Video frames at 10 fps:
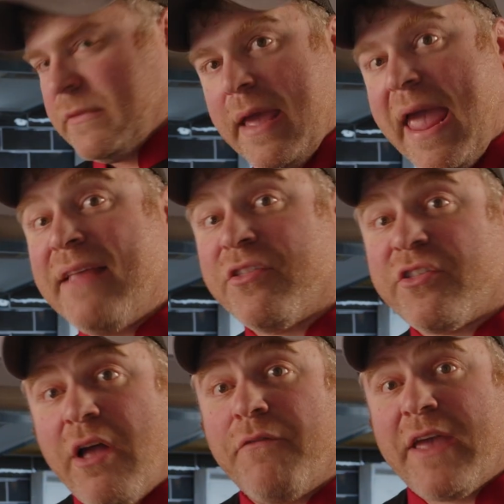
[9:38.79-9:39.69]
And
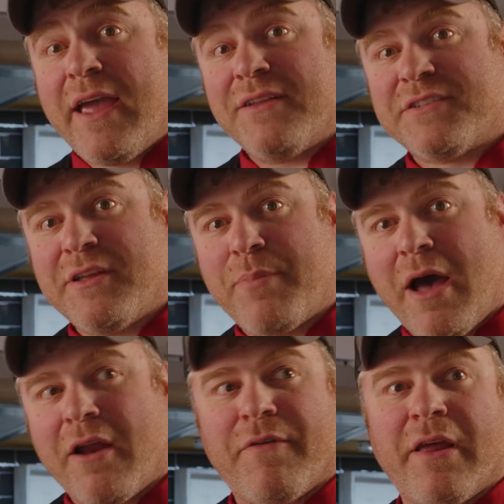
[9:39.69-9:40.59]
stuff can't slip
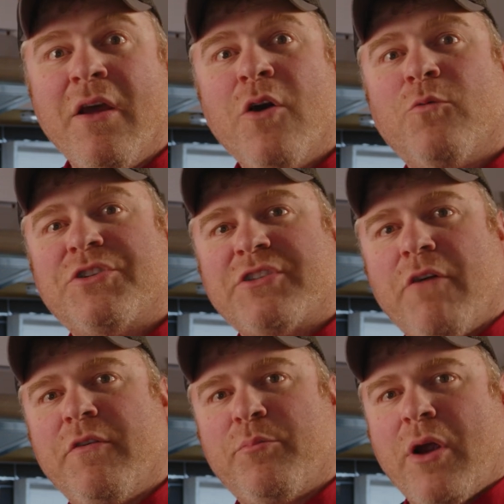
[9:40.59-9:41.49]
out of it. We're
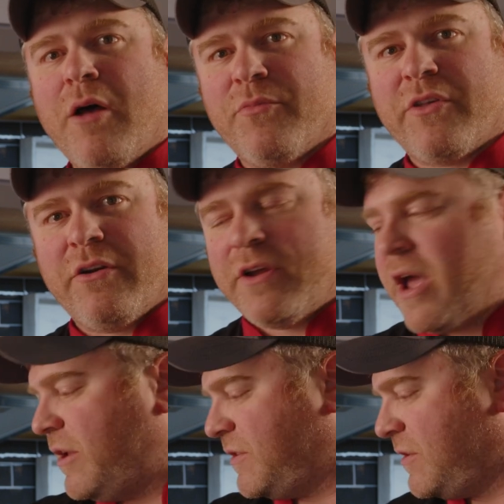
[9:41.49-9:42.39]
solving problems here,
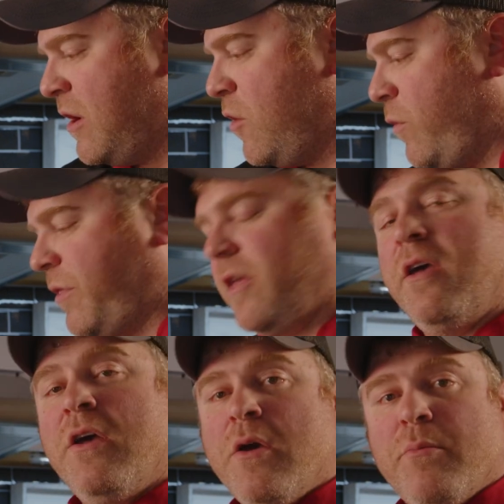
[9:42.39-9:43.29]
guys, with a
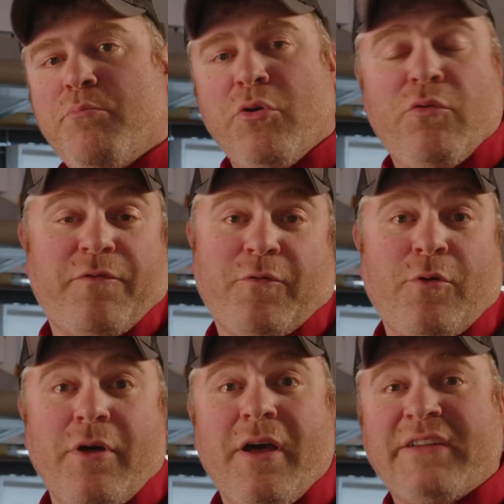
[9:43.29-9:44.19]

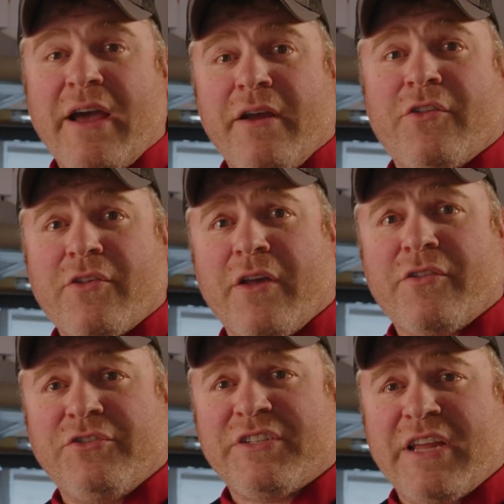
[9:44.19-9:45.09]
beautiful Italian
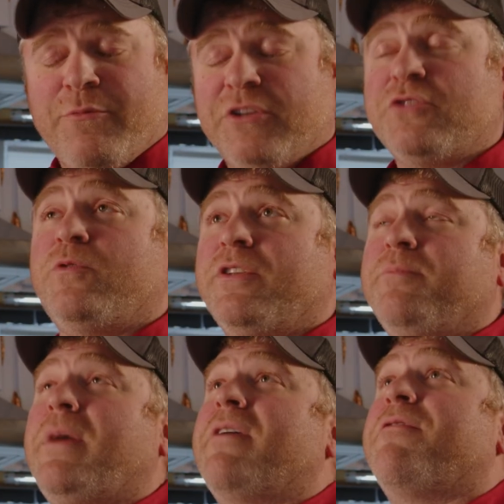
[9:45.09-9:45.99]
sausage sandwich, one of
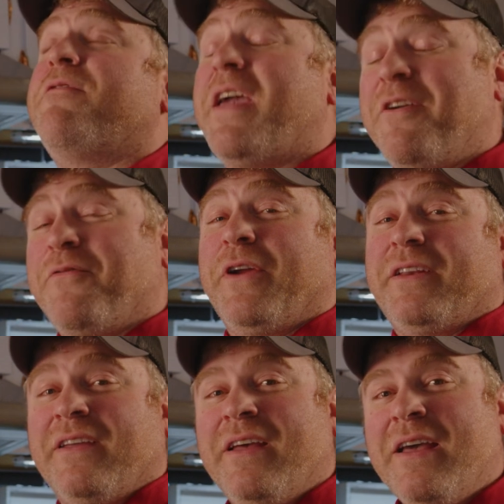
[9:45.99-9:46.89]
my
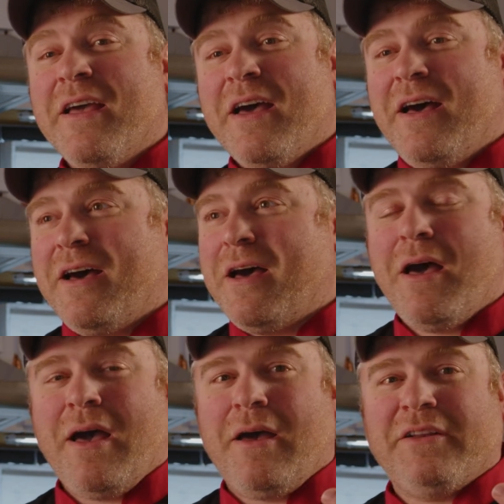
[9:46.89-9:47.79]
favorite
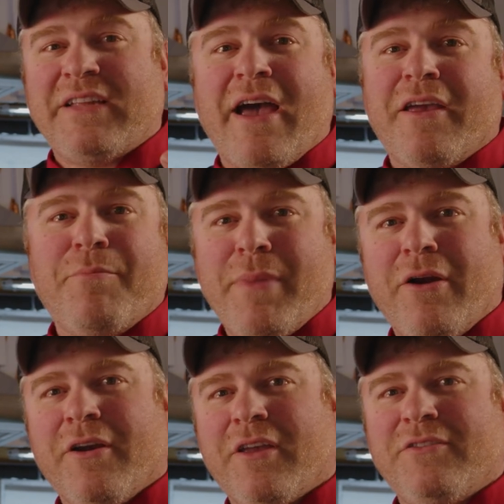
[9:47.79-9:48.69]

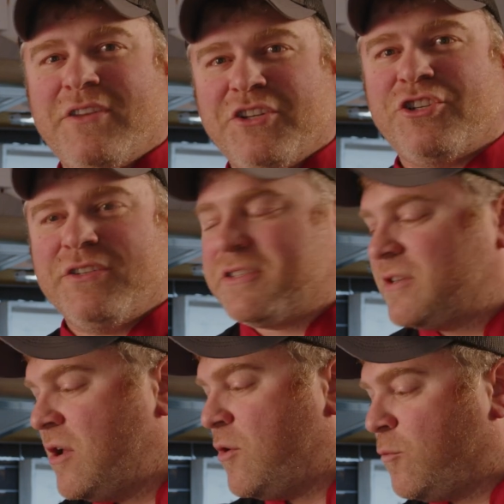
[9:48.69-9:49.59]
Italian-American
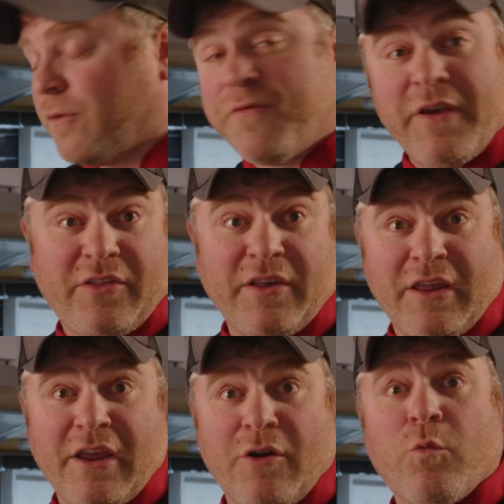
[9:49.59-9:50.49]
dishes. We're fixing
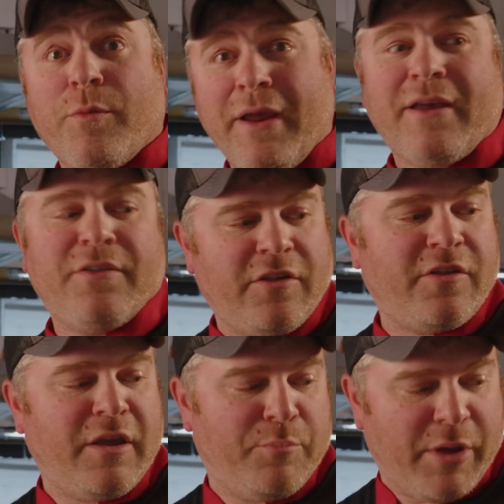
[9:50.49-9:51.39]
it here. We're making this
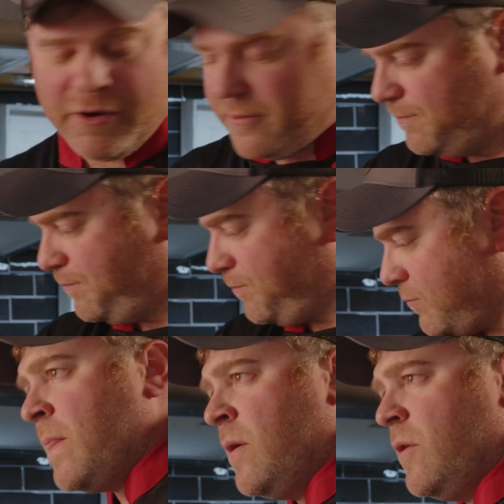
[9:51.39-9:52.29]
thing better.
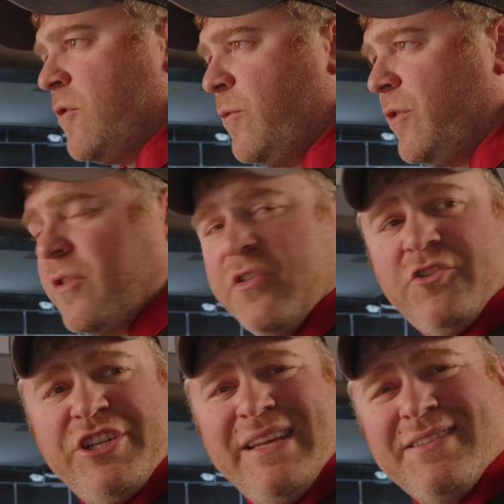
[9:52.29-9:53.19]
So once this
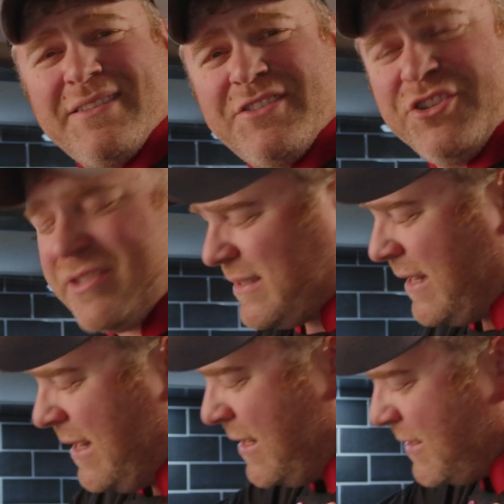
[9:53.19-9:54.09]
cheese is just
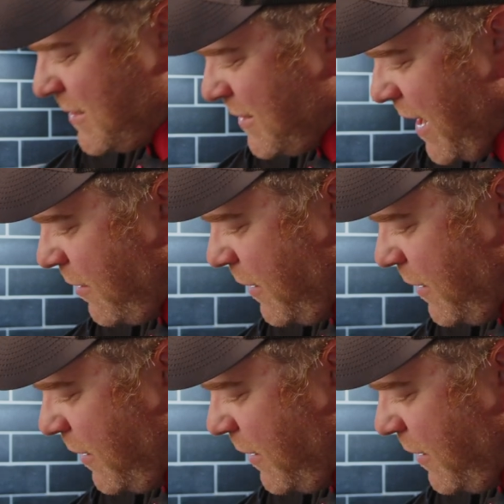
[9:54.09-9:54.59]
slightly